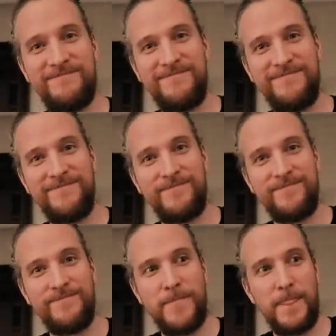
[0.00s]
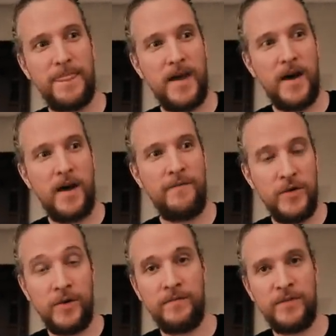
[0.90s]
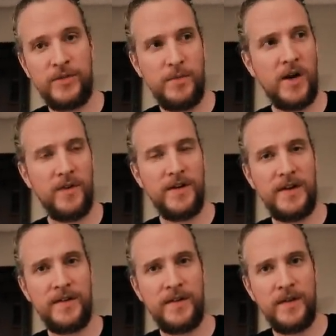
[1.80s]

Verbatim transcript: All right. What do we do now? Uh, food. Super hungry.